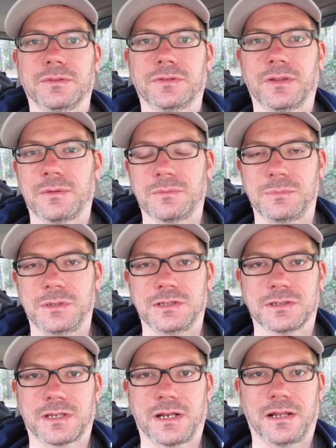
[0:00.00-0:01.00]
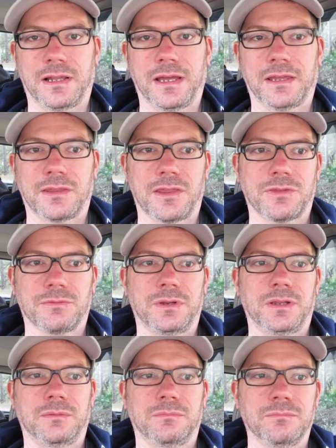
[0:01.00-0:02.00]
So that would be just kind of like the
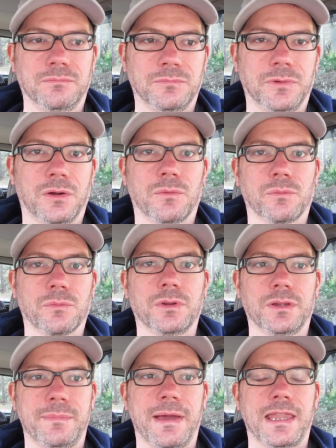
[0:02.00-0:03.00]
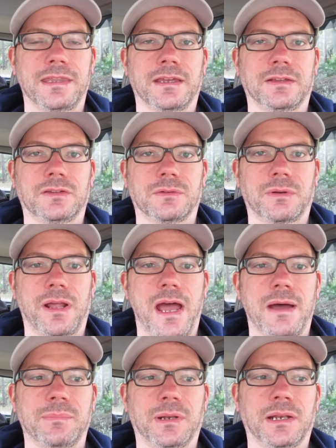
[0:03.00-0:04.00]
3, you know, really bad things that would
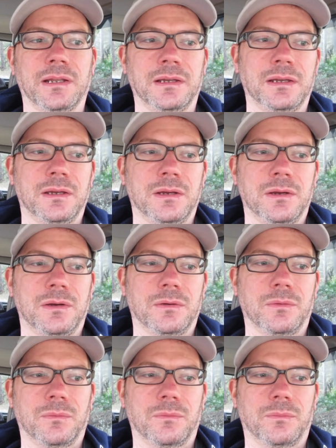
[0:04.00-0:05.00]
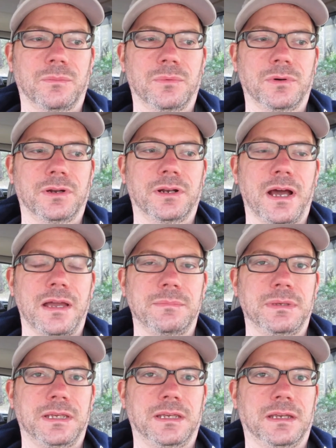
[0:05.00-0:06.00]
happen. Would I
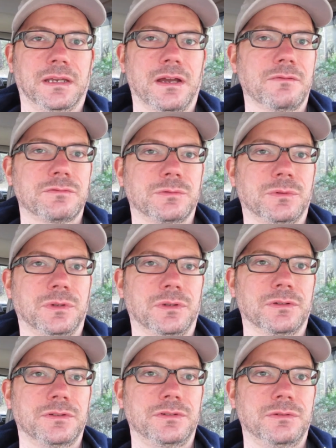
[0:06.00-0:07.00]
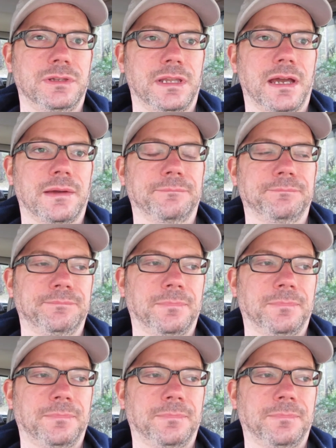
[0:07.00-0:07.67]
be comfortable doing that?